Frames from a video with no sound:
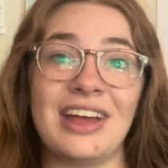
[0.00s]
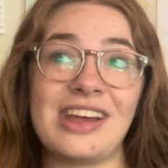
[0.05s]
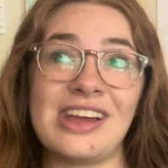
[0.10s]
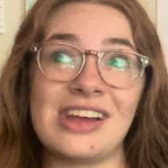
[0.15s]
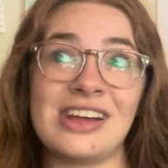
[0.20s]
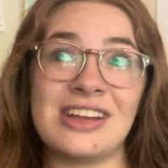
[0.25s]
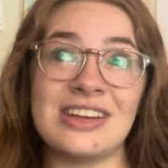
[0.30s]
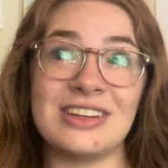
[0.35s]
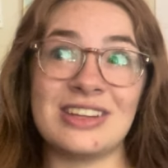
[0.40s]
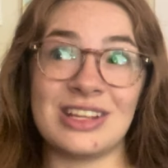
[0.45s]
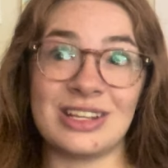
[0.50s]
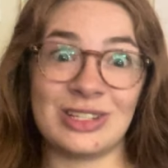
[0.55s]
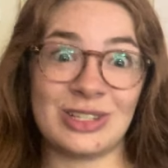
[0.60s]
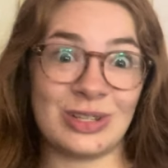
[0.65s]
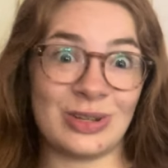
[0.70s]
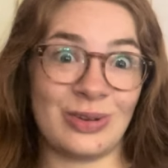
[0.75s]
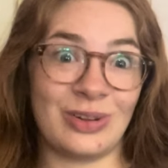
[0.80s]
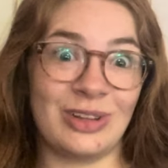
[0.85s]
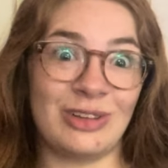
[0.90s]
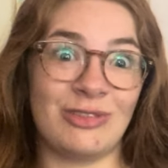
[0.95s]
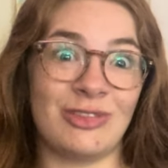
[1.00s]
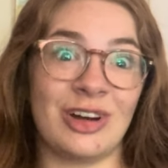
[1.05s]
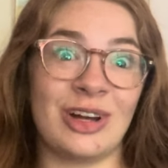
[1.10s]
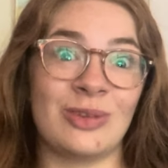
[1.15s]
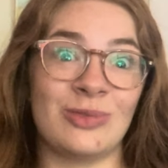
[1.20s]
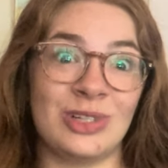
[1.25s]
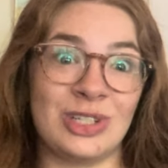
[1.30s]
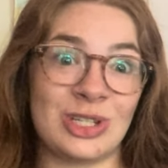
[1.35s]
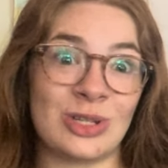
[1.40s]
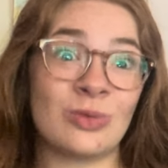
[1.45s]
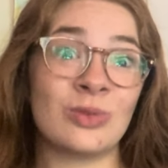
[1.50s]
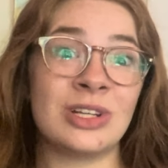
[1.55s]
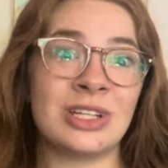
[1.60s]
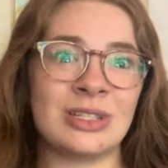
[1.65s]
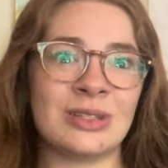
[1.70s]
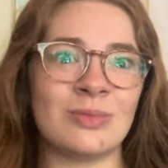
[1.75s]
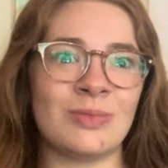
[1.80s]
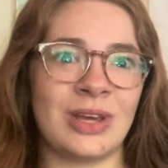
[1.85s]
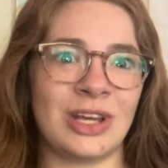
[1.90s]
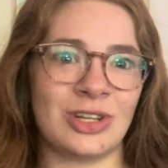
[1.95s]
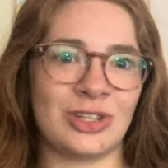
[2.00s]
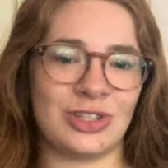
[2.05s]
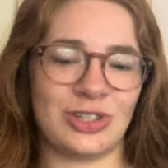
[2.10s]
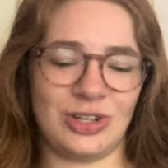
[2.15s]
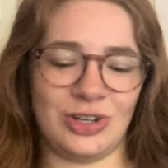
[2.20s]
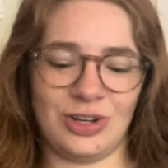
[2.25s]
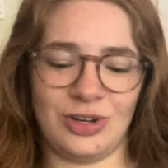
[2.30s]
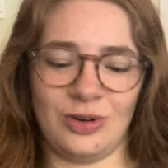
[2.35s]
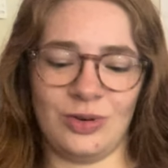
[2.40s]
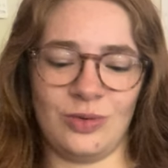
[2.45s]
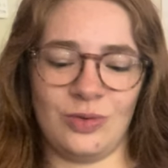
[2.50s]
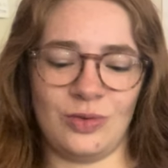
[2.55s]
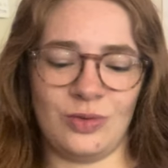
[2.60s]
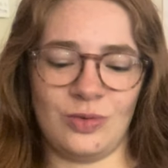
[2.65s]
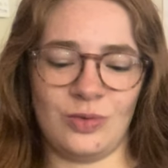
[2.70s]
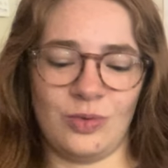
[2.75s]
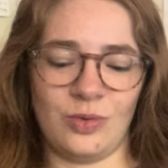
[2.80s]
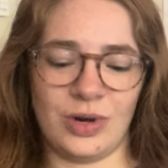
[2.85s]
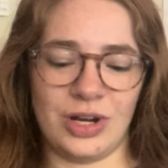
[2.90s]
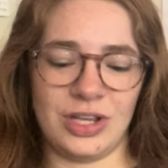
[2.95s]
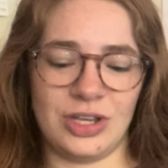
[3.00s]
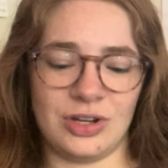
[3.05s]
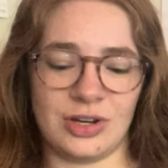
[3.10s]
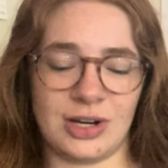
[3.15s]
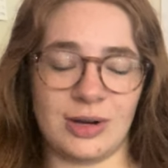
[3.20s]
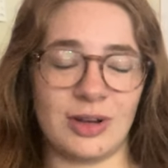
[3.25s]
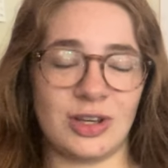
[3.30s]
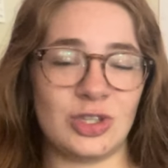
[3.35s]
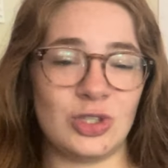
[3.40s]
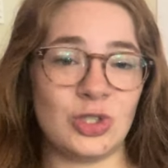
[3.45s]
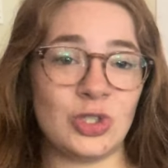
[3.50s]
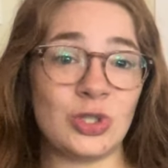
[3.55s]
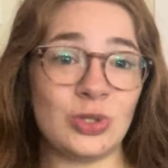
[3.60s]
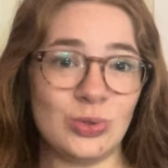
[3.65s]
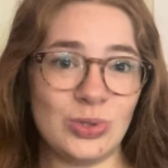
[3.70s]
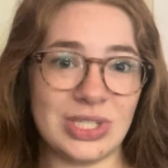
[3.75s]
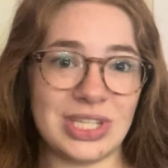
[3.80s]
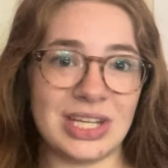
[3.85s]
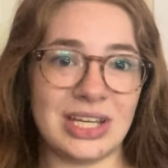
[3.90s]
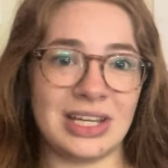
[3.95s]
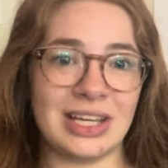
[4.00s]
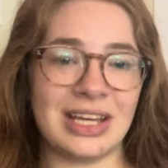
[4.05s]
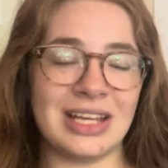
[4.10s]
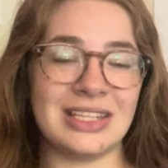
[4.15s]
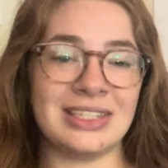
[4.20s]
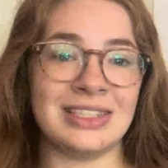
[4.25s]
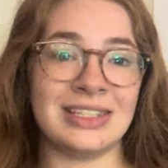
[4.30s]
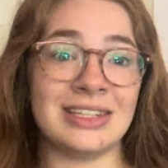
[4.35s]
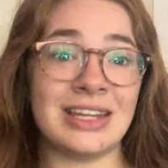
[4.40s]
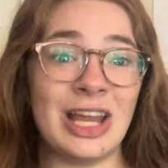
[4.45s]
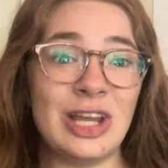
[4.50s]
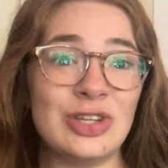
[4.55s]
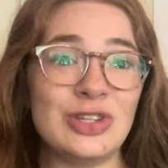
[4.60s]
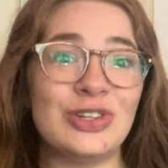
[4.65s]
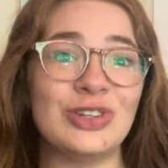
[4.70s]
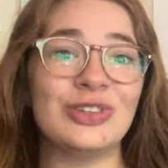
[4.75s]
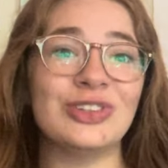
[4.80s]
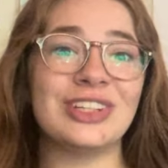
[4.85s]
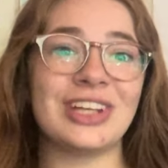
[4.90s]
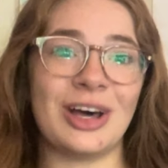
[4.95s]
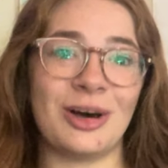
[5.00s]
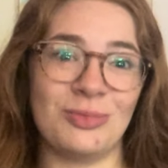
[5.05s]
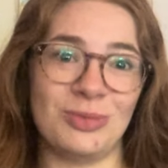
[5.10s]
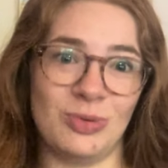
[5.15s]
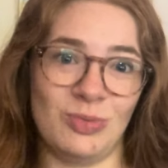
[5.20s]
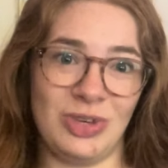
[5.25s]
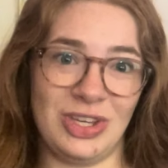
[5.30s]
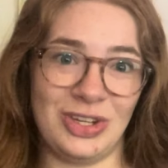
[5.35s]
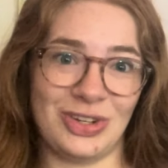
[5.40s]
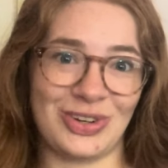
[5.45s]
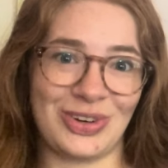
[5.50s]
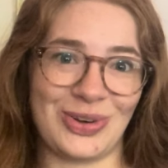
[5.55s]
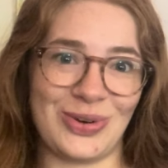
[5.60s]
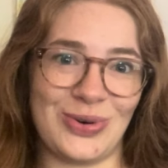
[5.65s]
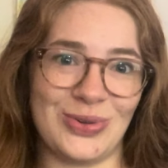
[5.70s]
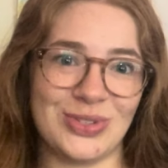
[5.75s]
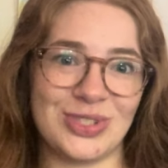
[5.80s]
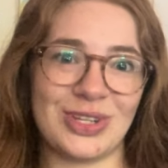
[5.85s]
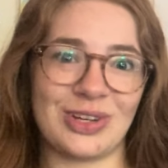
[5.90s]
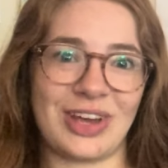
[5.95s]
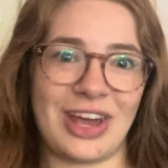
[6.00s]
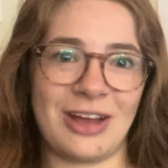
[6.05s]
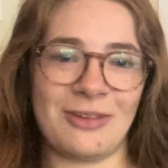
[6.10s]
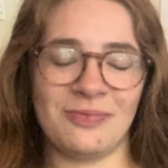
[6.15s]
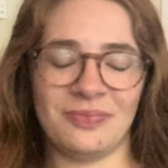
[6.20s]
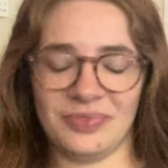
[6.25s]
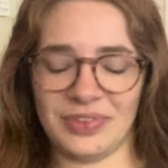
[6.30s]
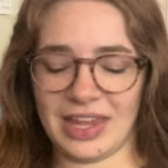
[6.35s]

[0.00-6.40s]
and that's totally fine. We just wanted to make sure what you're choosing is intentional to help you meet your goals, okay?